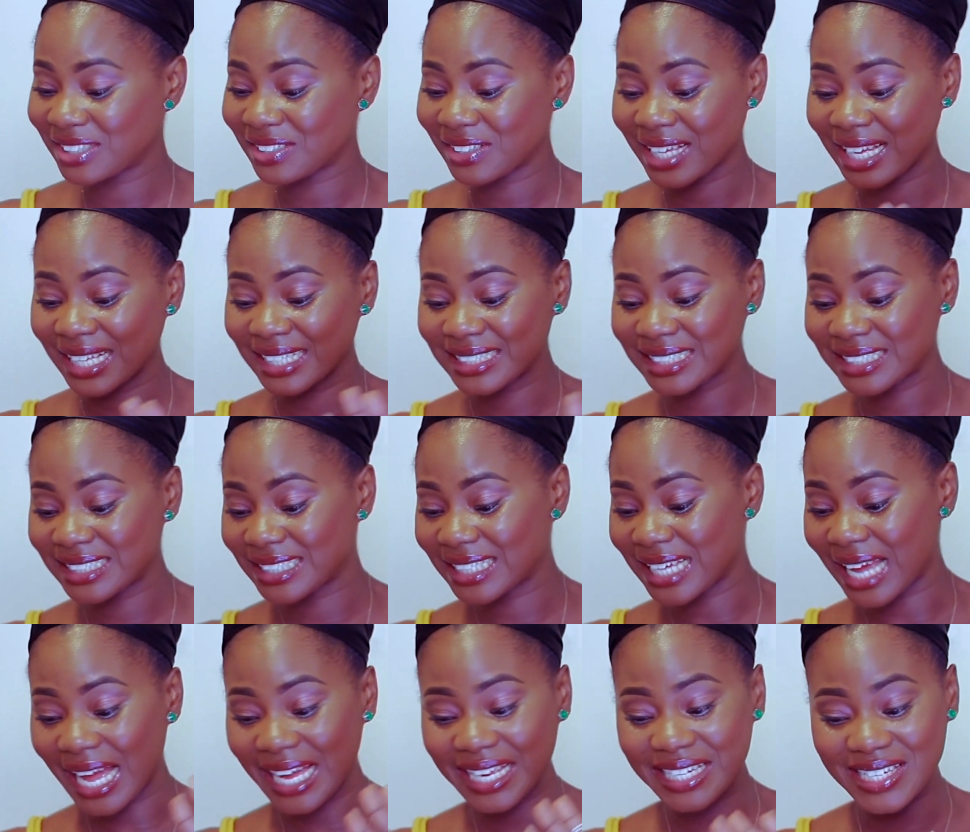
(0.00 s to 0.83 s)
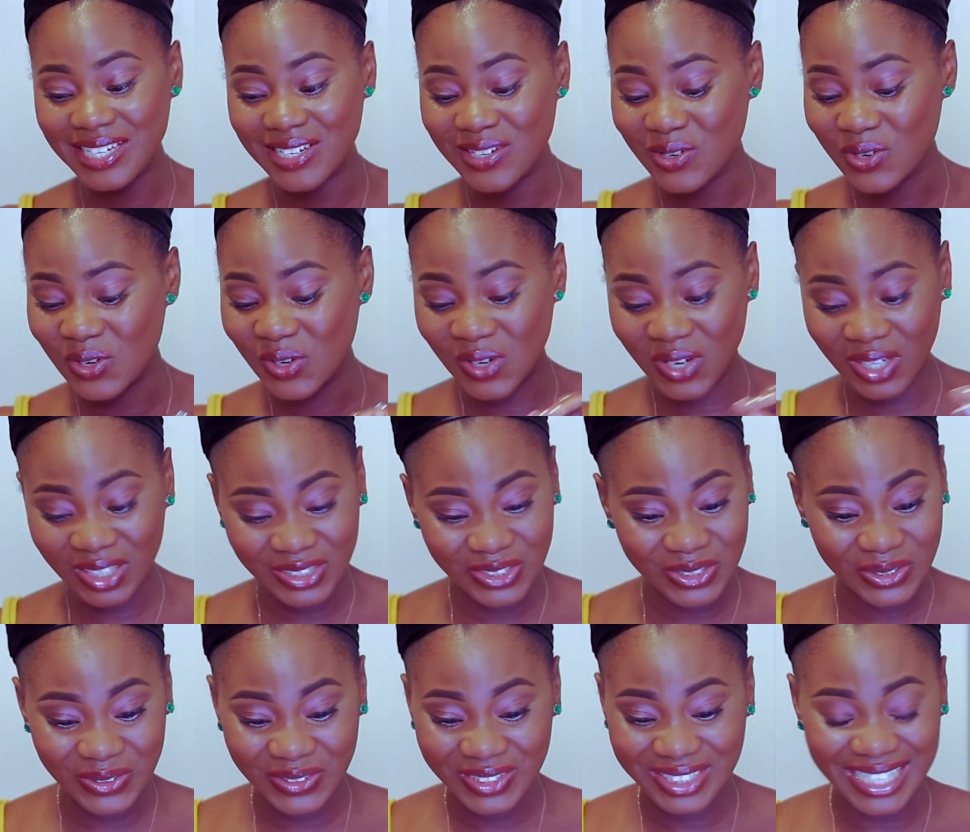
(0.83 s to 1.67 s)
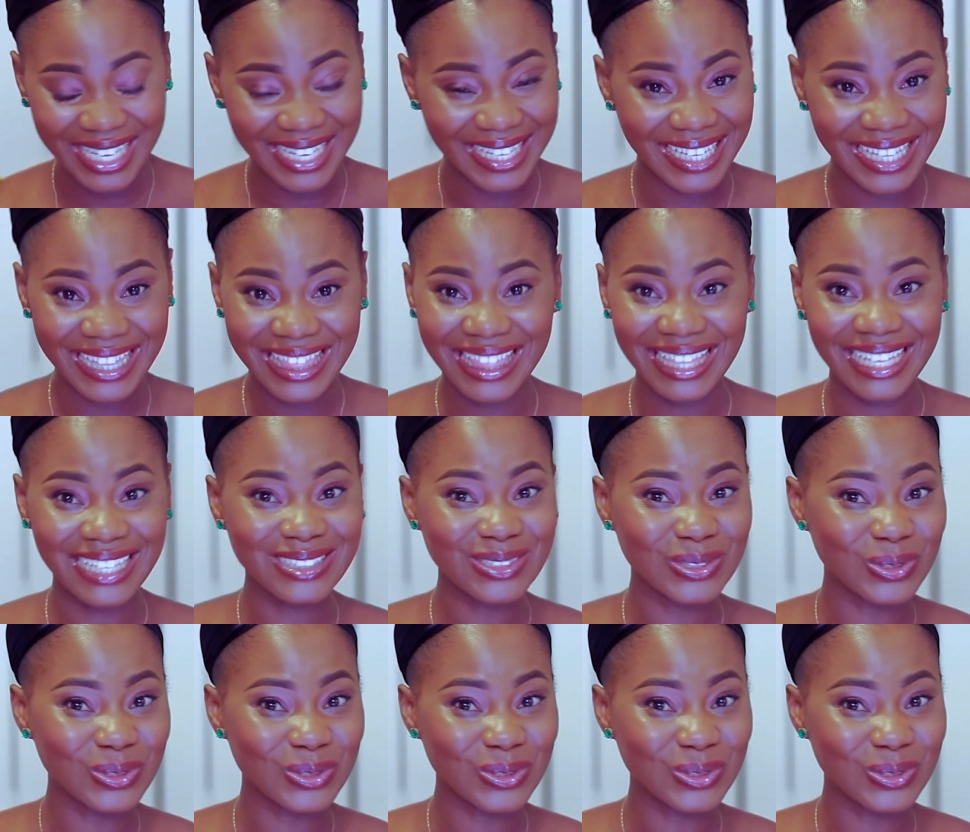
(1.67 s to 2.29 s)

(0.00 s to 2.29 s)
You can see I did not use anything